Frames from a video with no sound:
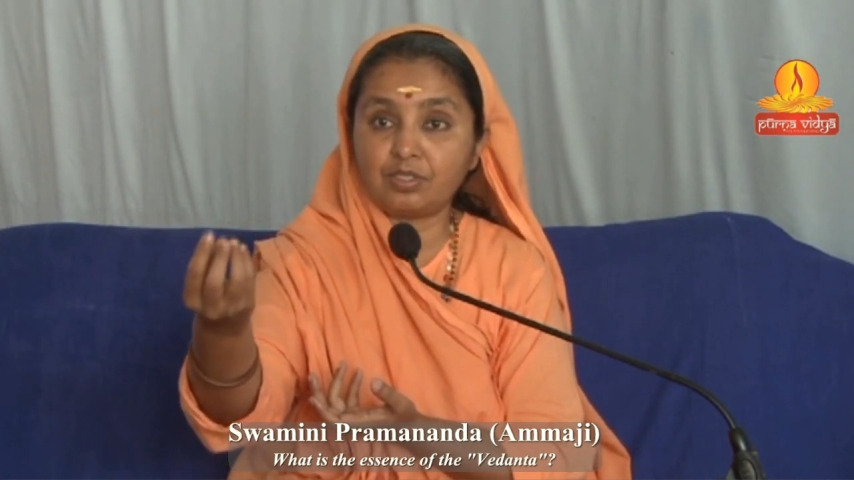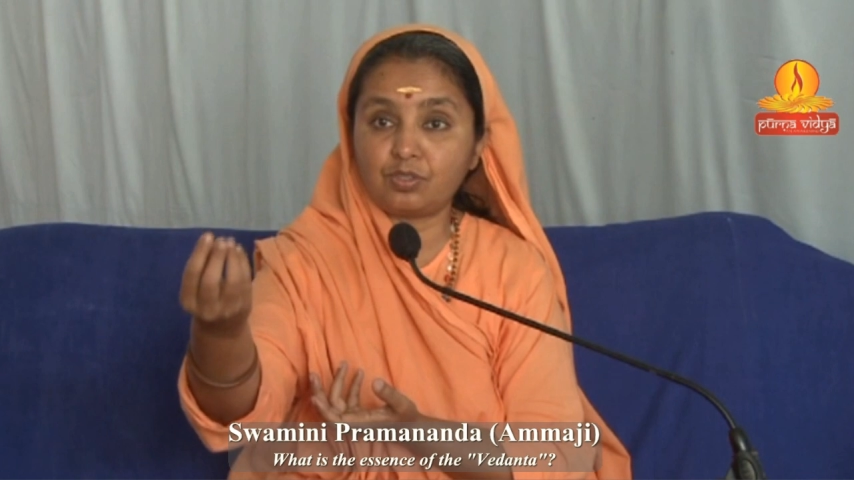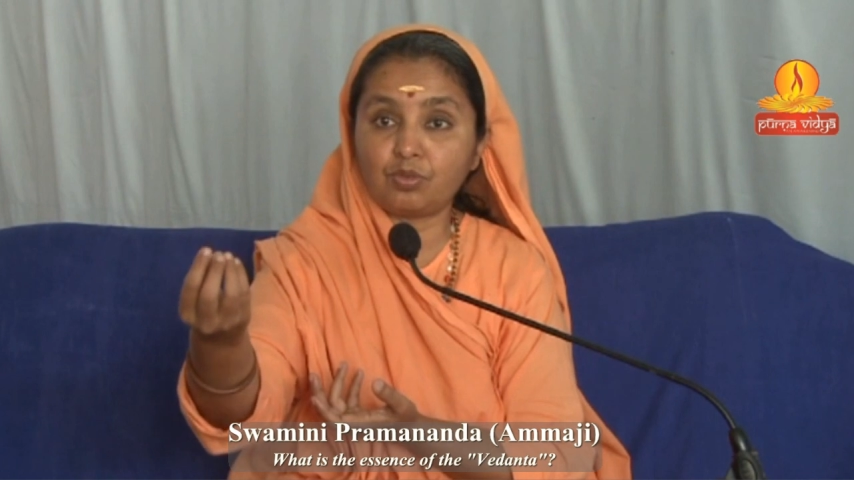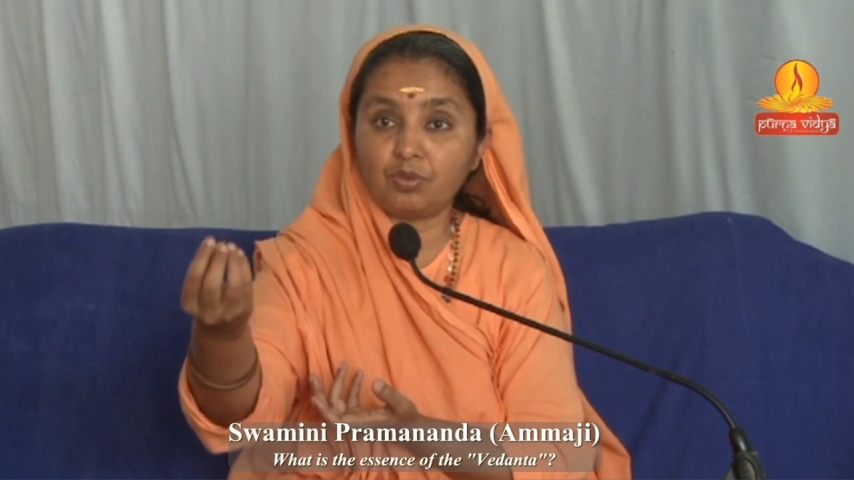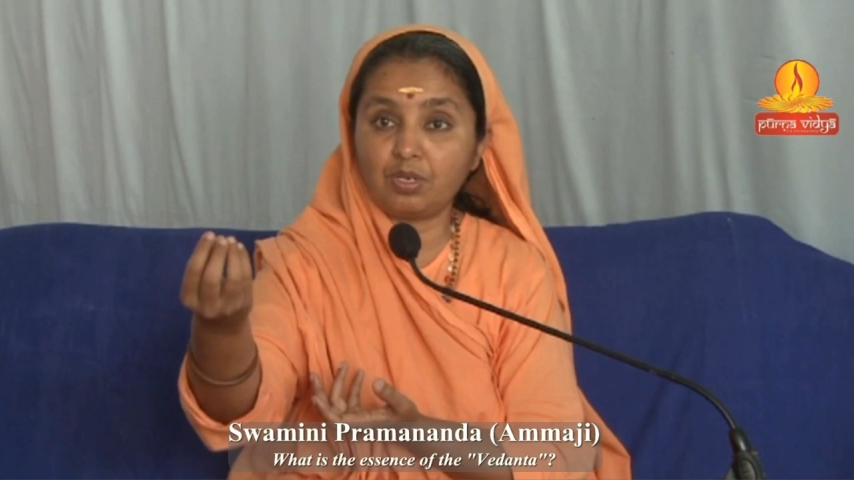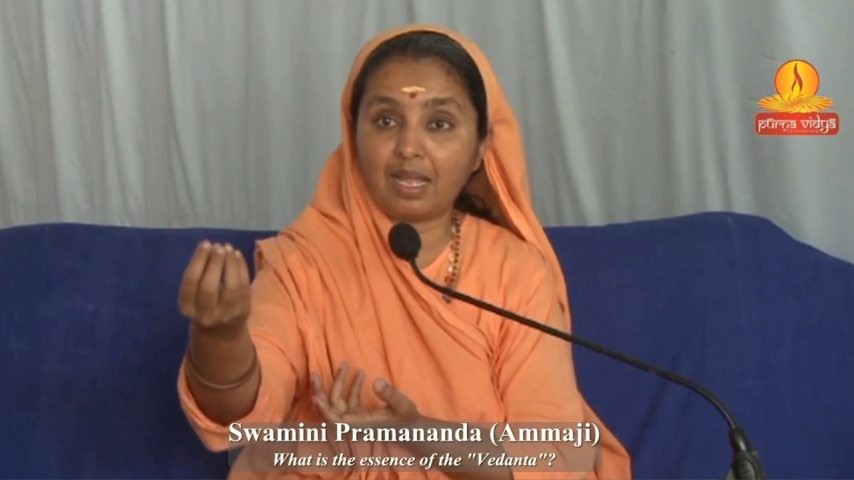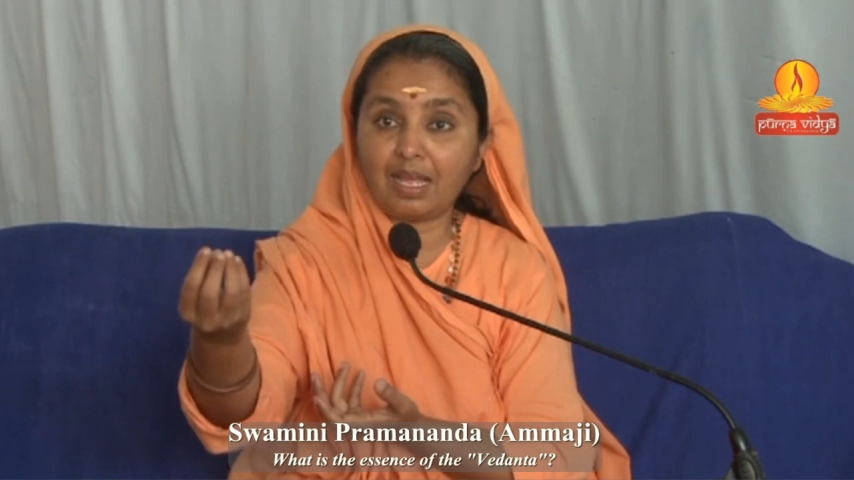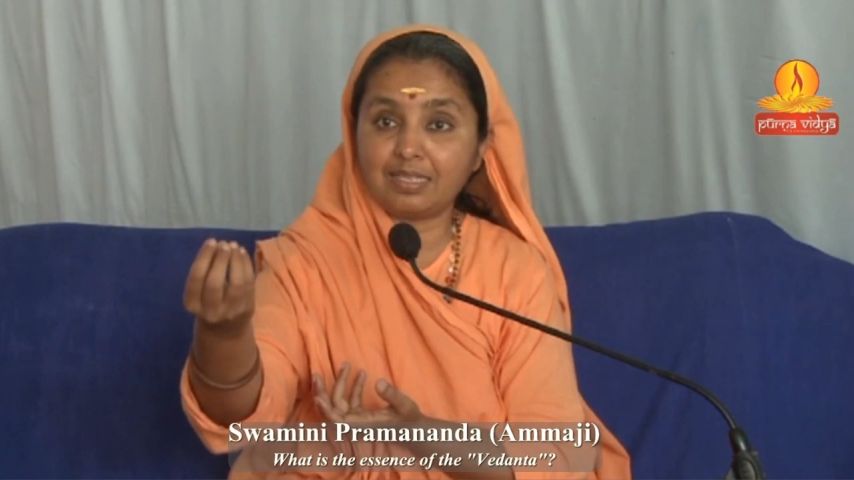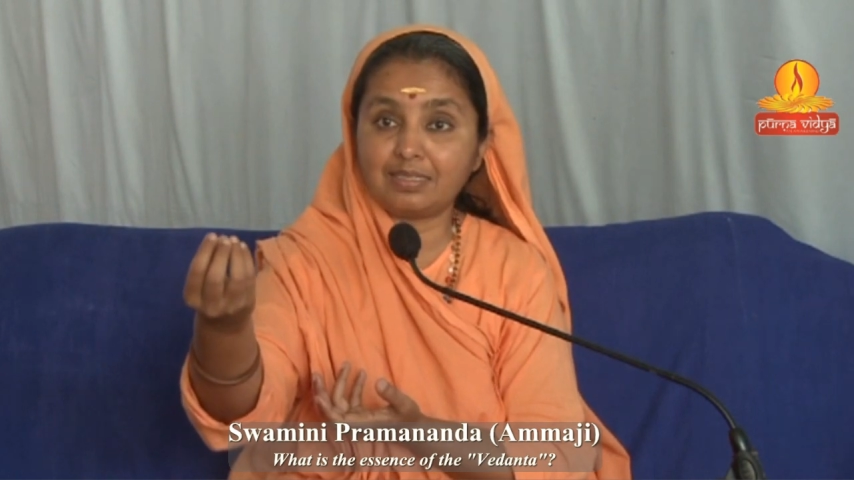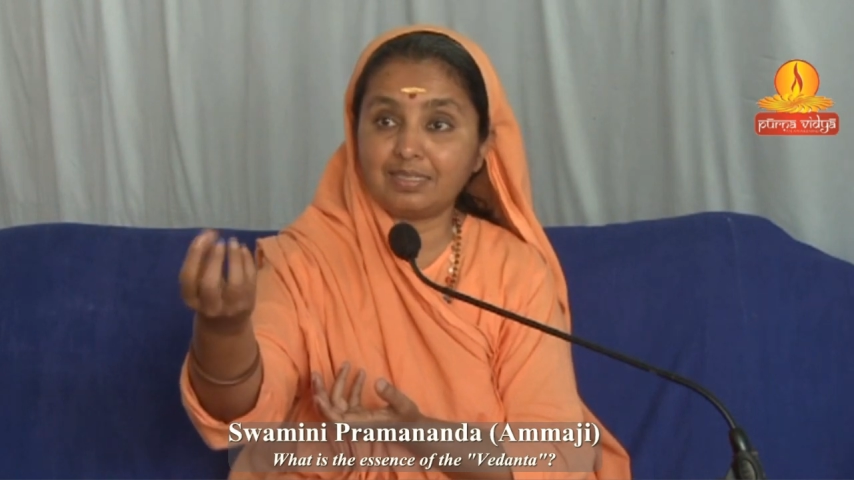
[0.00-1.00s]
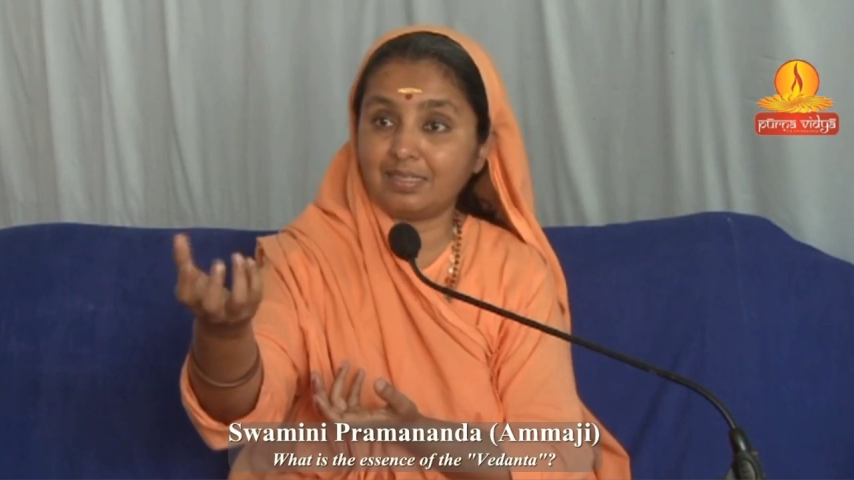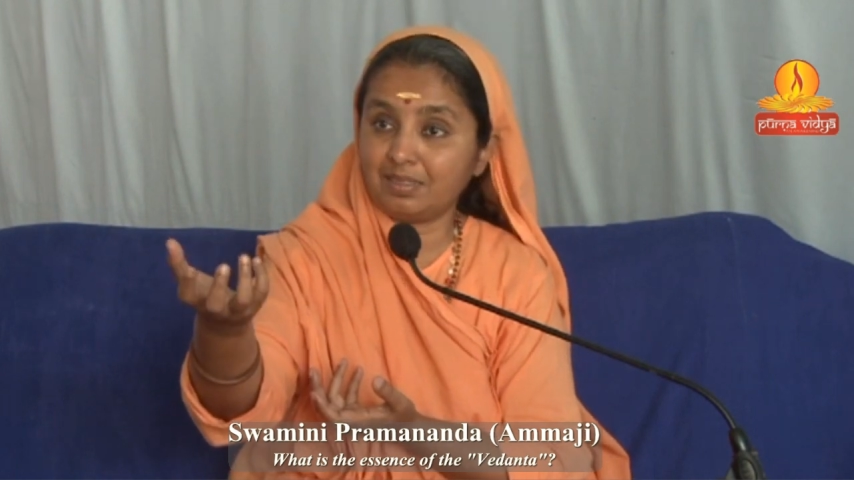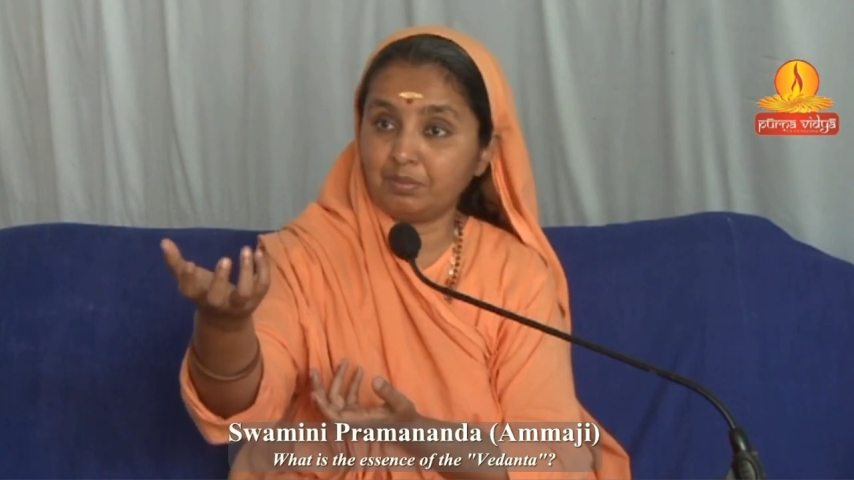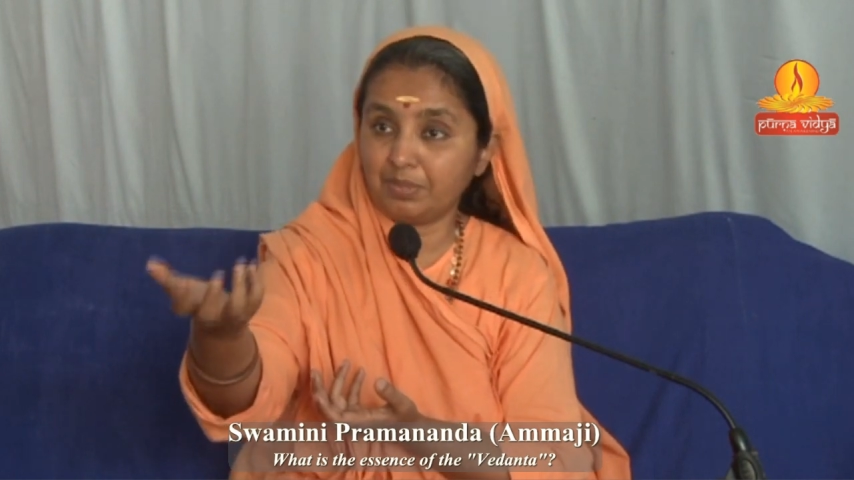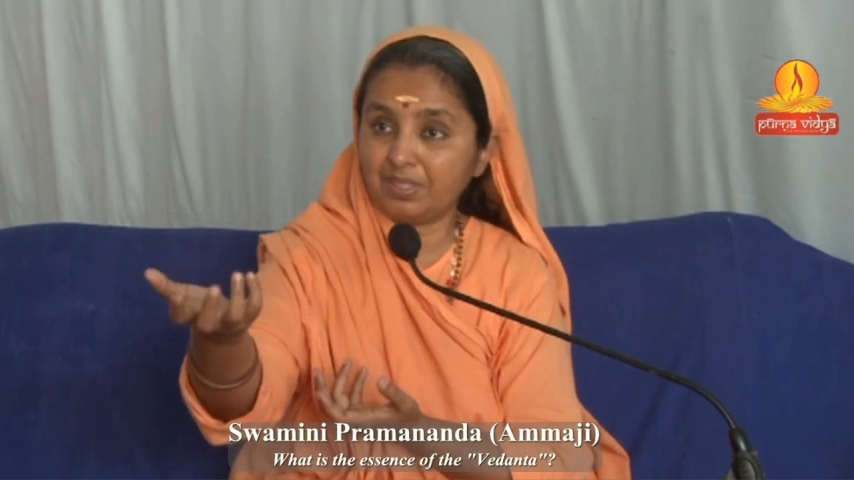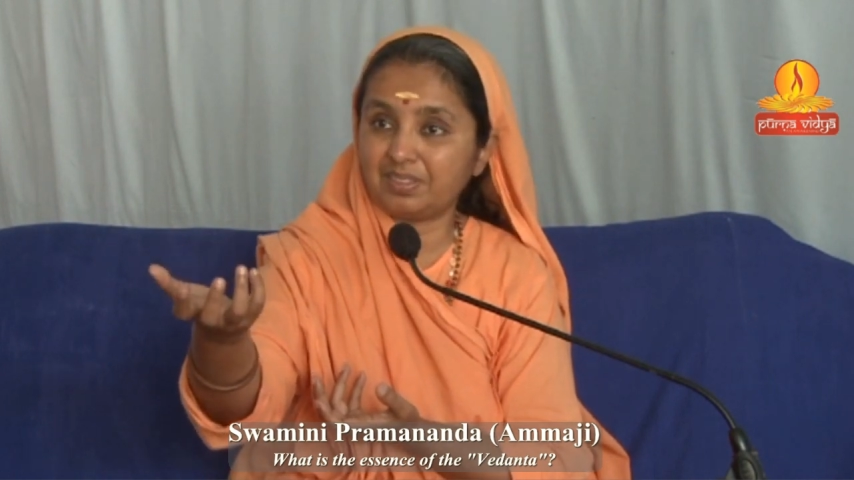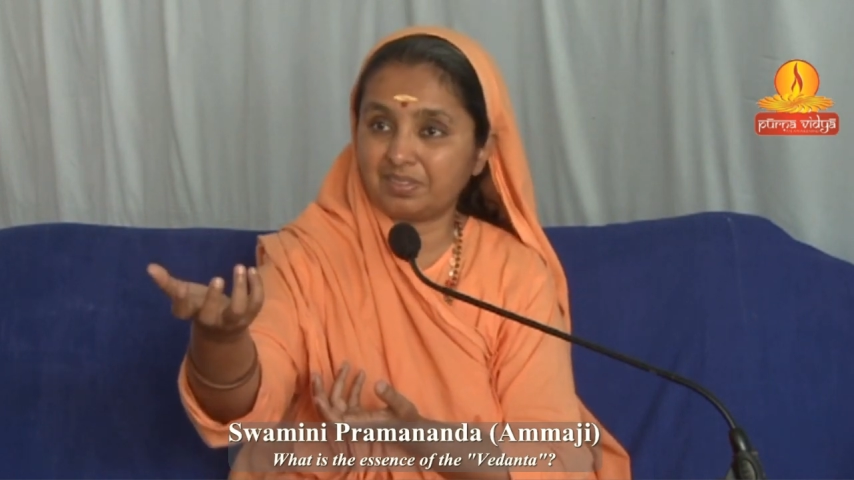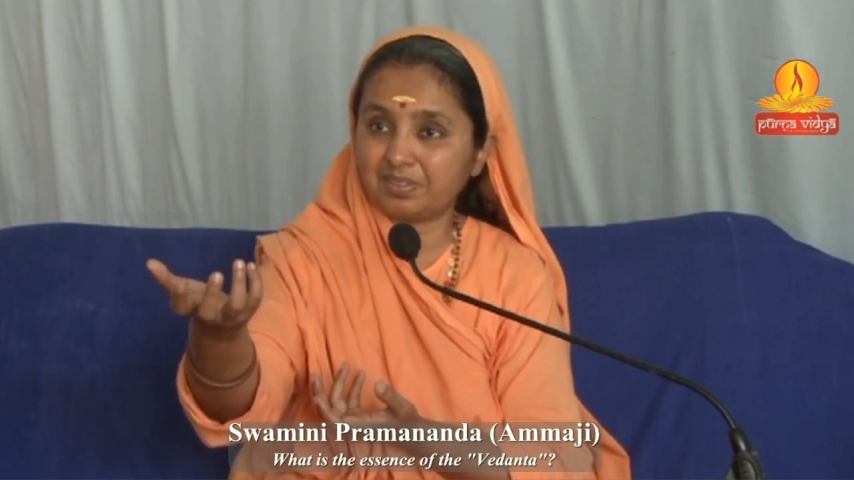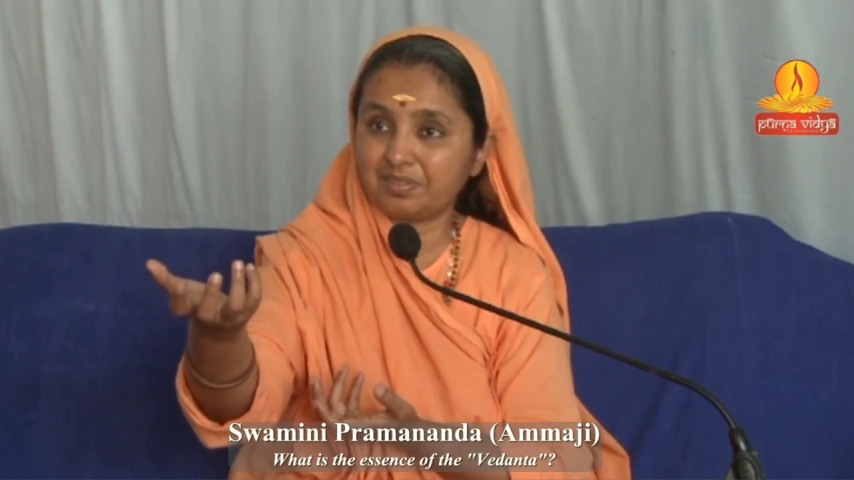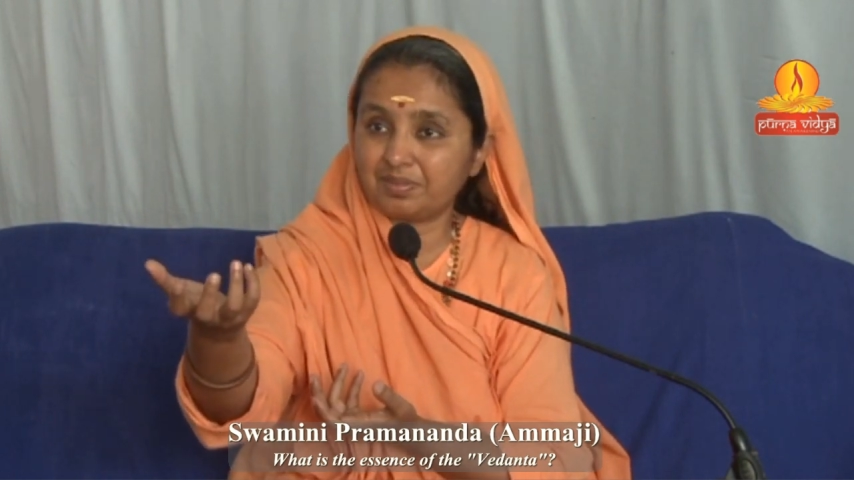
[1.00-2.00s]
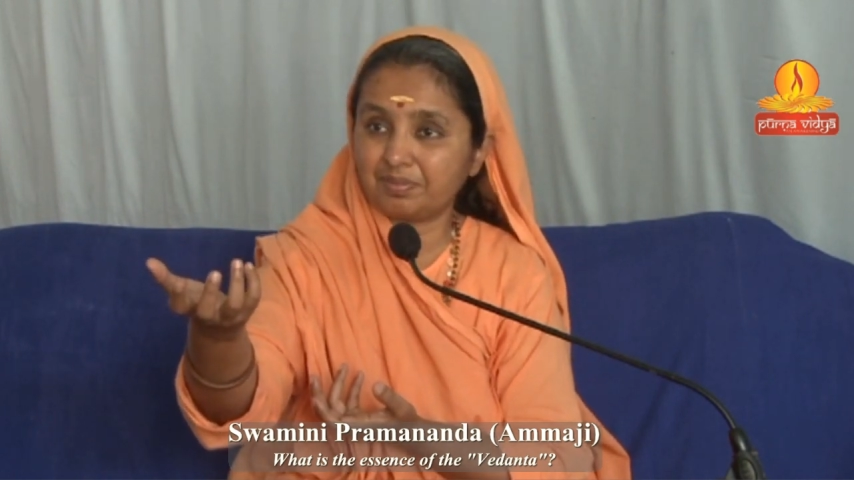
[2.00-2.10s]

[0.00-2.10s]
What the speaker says: soul has taken birth.